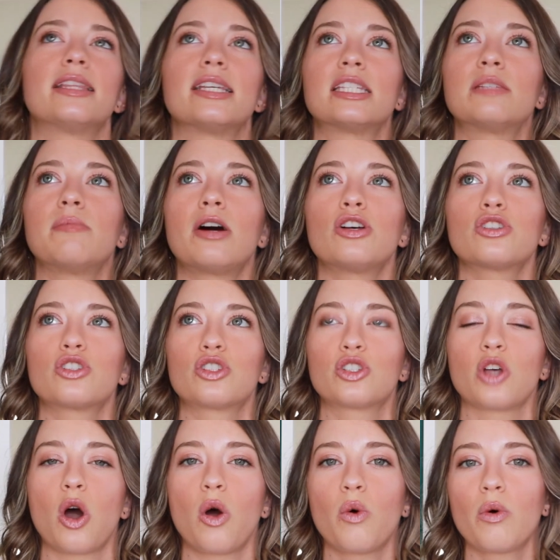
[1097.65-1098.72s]
This smells
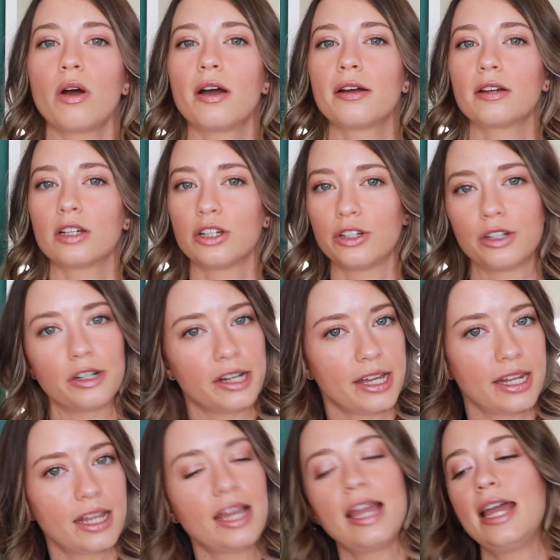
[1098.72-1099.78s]
so
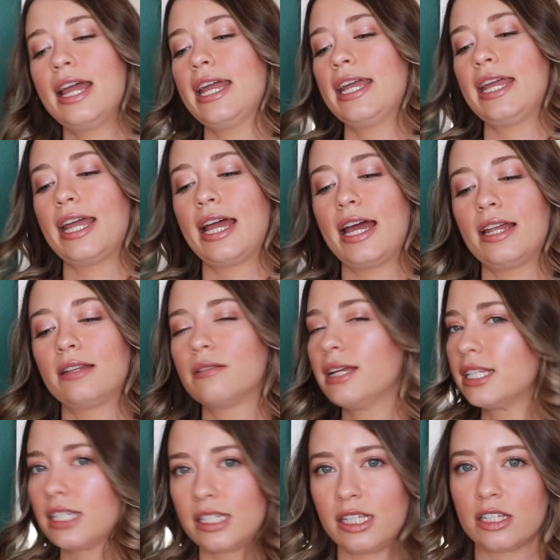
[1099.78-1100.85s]
good, and
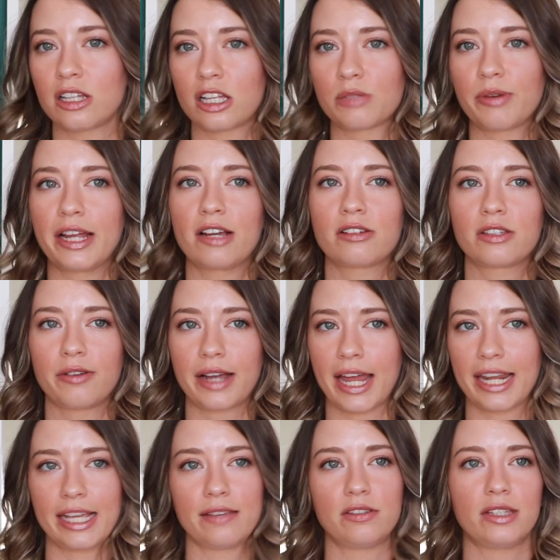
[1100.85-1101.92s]
it's a sea salt spray, so it
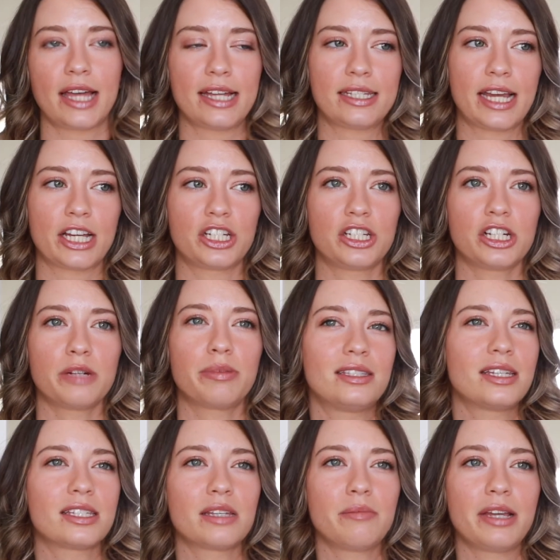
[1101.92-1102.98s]
kind of gives you that texture, but it
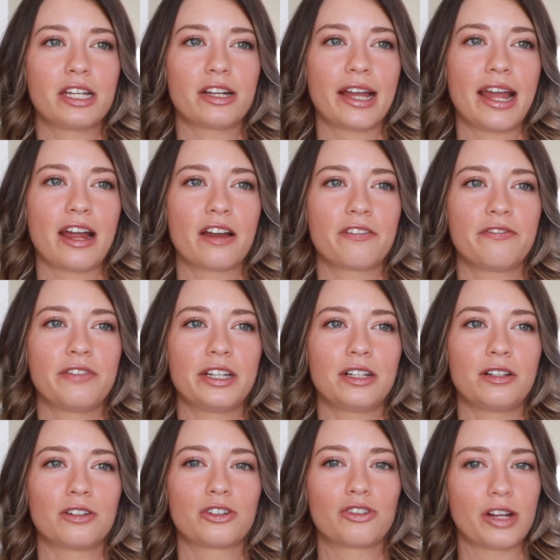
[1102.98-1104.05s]
doesn't make your hair
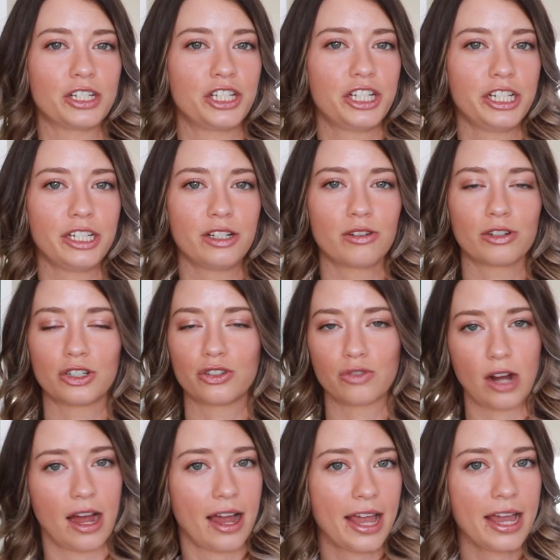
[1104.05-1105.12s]
feel crunchy or
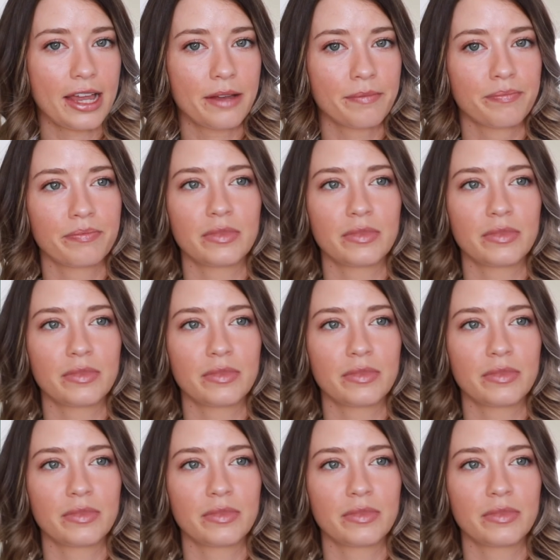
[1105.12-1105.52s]
dry.